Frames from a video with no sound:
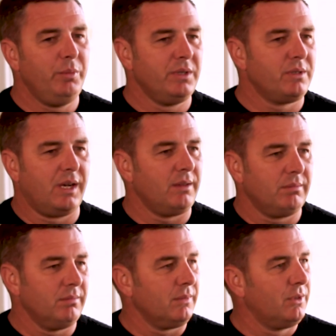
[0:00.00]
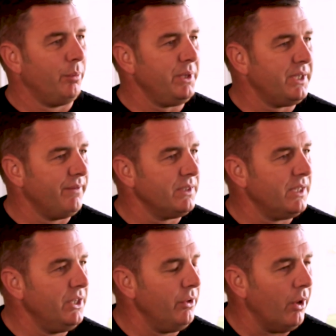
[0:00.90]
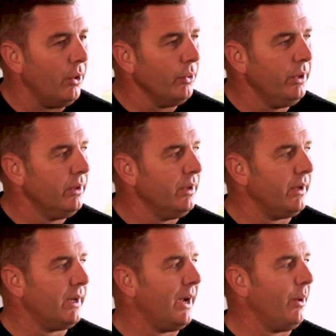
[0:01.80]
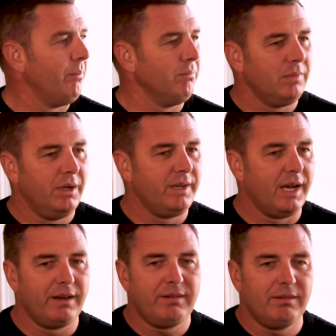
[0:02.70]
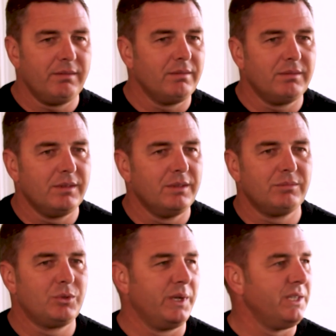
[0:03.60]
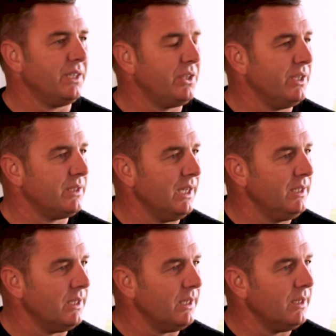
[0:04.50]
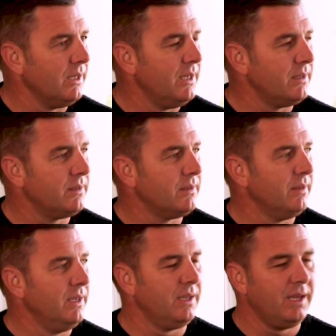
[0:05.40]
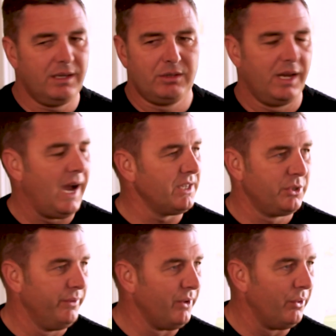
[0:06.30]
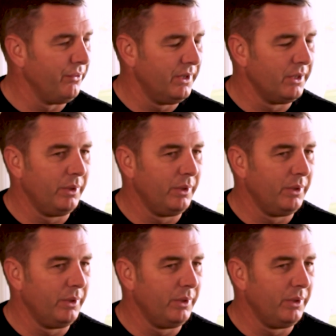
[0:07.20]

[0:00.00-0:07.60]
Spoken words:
me as that gobby 17-year-old, and now I'm a dad 26 years later. It has to evolve.